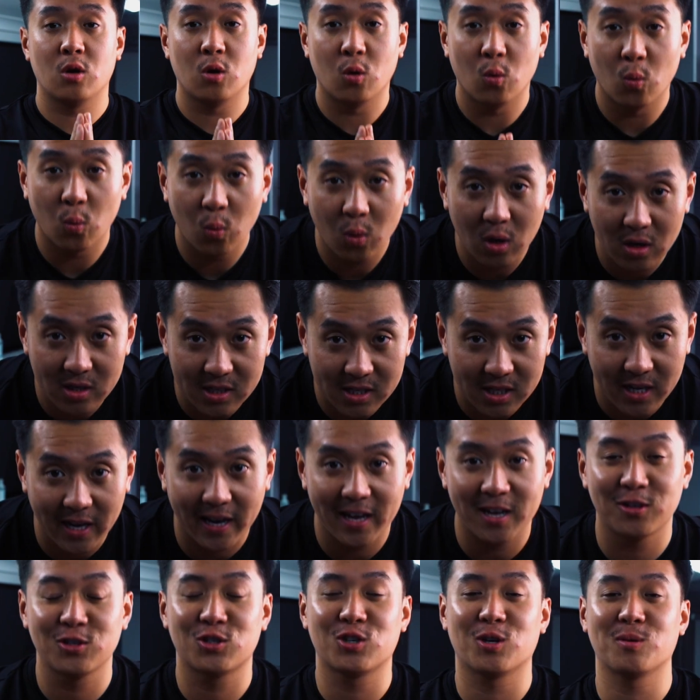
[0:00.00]
What's
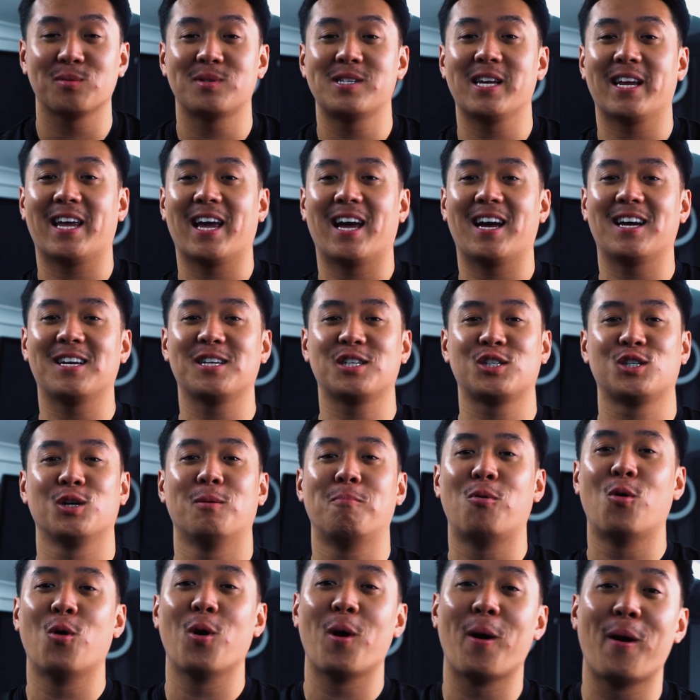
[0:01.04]
going on, Chopstick Gang? It's your
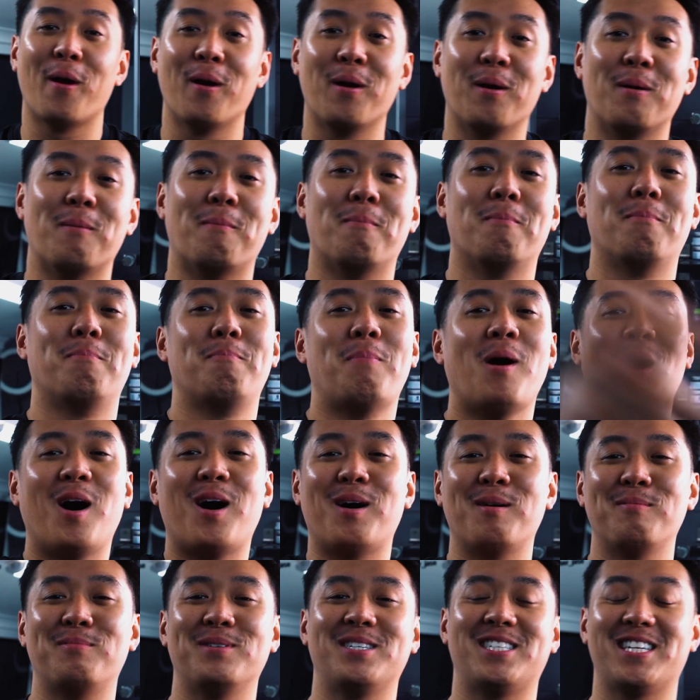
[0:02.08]
boy
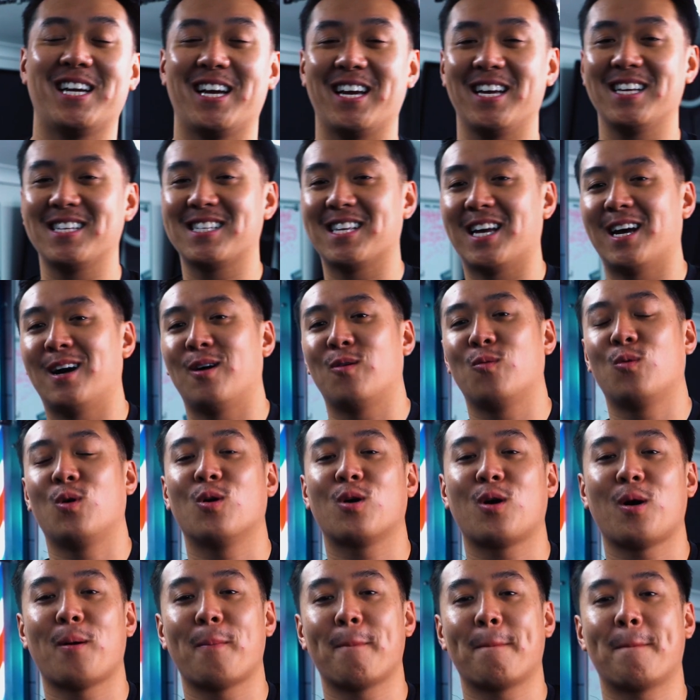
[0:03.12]
Barber Jase and
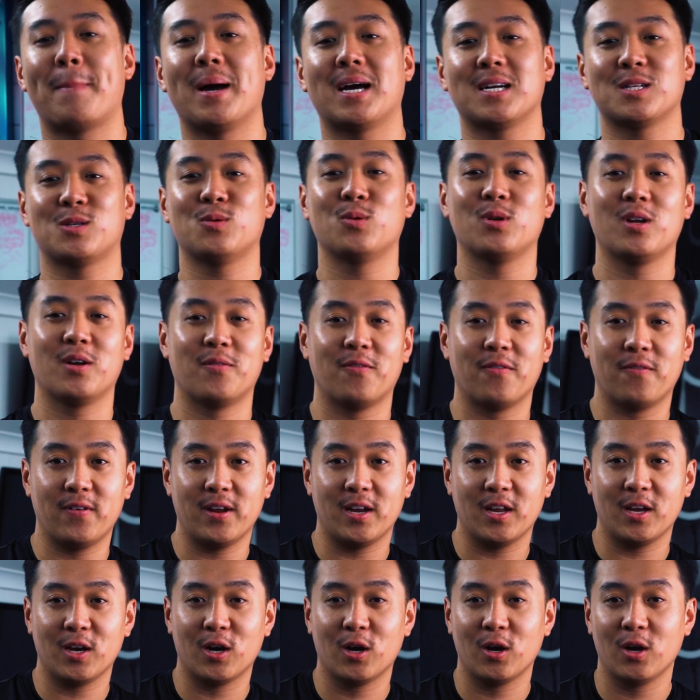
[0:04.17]
welcome back to another
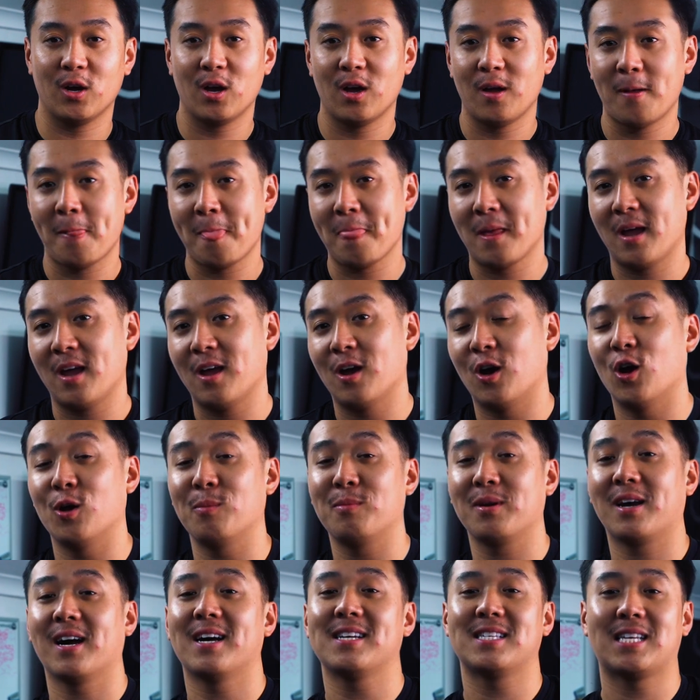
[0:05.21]
video. Hope
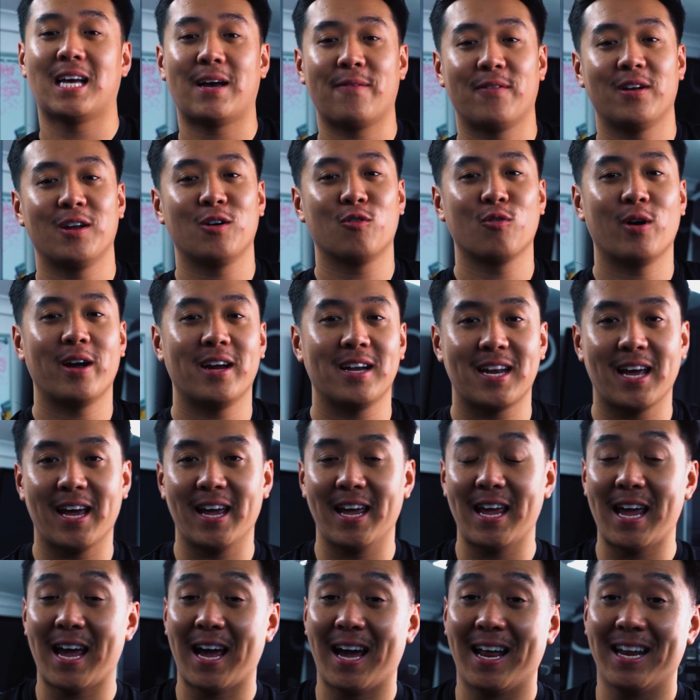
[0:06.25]
you guys are having a great
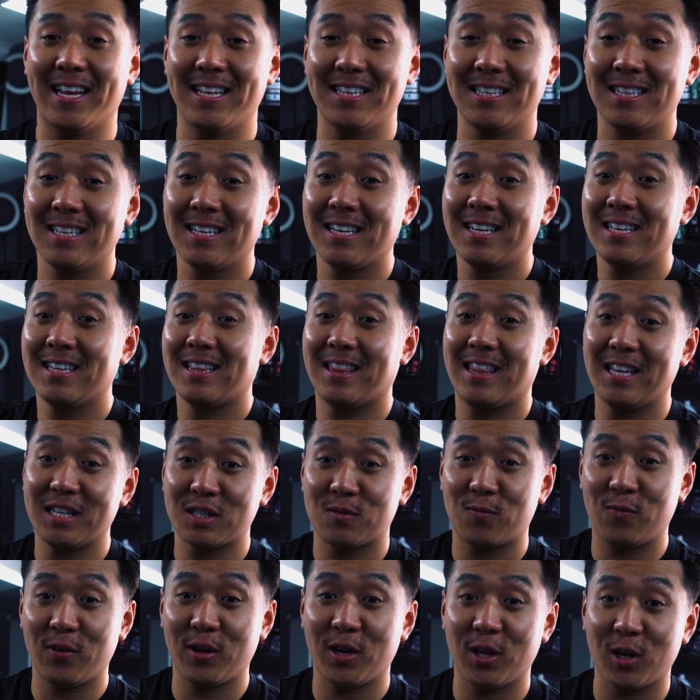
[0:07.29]
day, and in
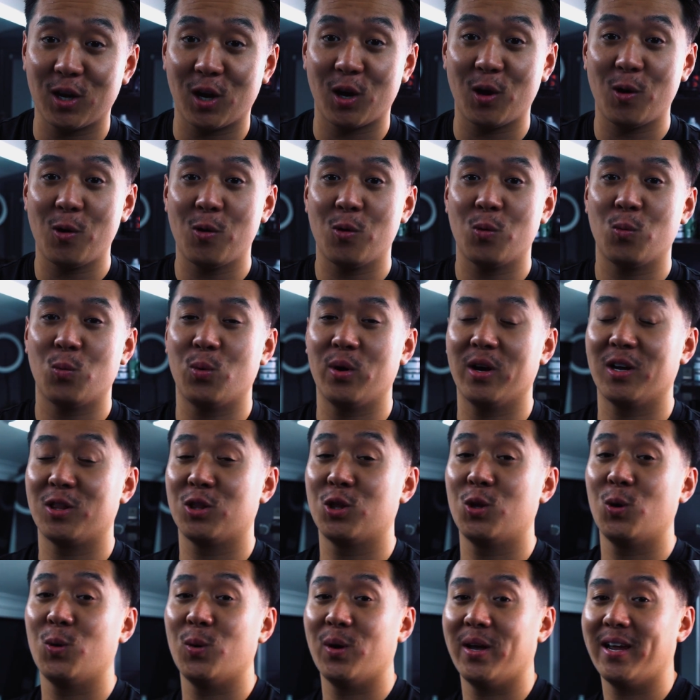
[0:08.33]
this video we are
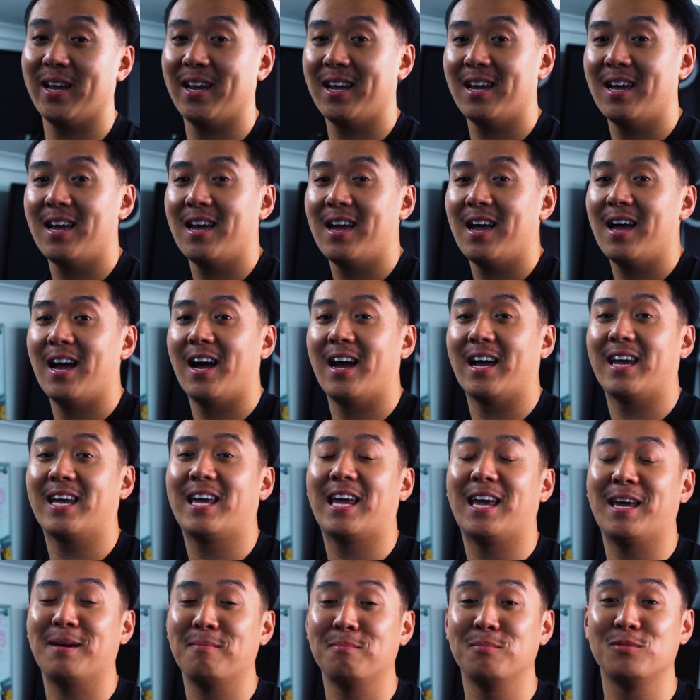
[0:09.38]
doing a
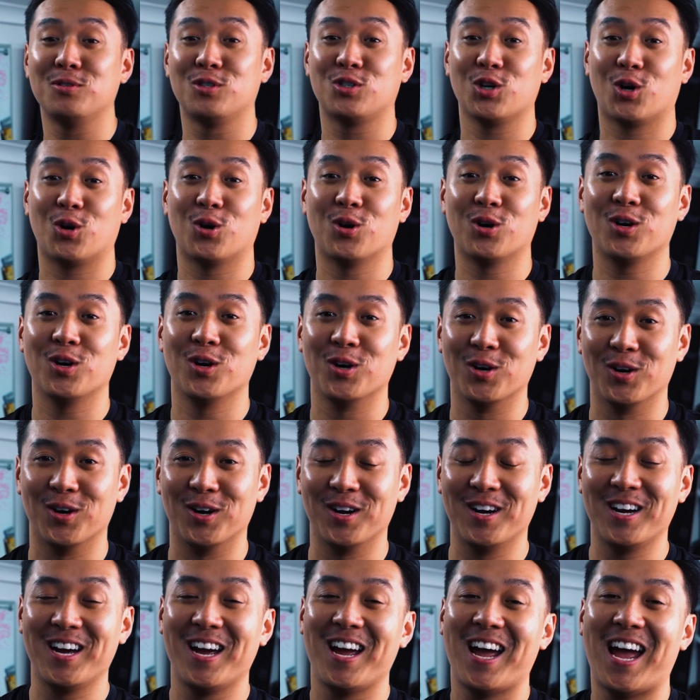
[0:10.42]
Kim
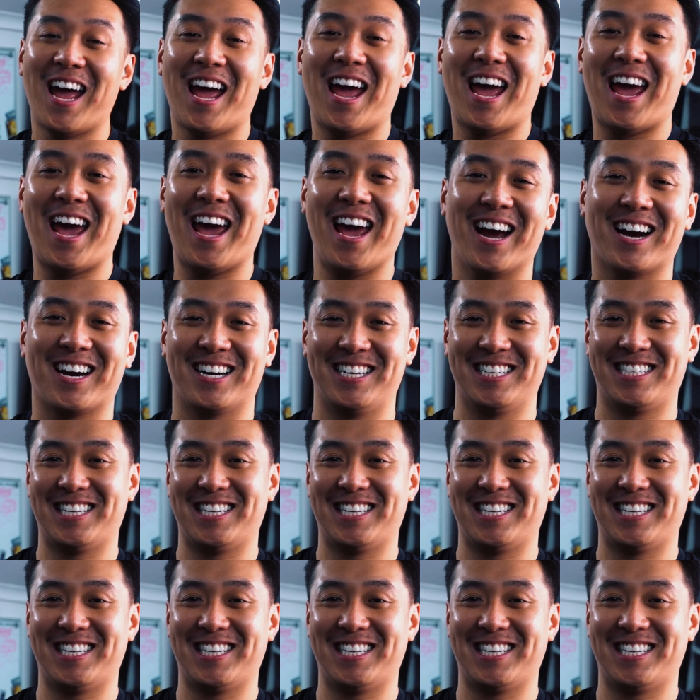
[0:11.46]
Jong-Un haircut